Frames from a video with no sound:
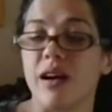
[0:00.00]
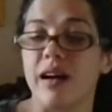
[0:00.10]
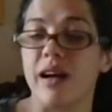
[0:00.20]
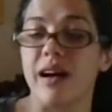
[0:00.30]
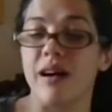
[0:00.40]

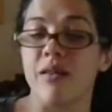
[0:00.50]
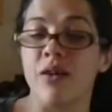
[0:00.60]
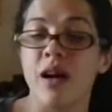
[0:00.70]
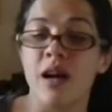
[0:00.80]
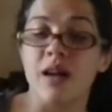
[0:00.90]
I have
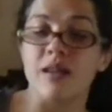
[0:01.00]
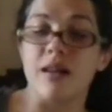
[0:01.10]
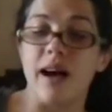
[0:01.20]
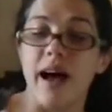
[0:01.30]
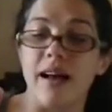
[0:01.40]

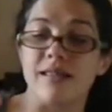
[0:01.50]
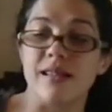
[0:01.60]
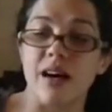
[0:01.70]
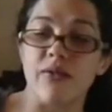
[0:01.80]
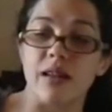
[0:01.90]

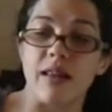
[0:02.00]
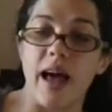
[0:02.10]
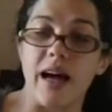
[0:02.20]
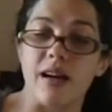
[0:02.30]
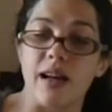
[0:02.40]
Definitely
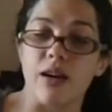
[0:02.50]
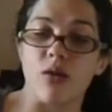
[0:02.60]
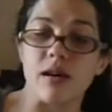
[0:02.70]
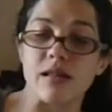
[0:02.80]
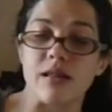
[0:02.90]
had an
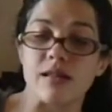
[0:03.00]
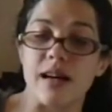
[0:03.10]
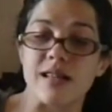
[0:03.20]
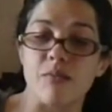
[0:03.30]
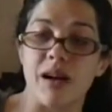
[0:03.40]
increase in the
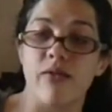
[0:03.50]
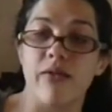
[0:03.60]
size of my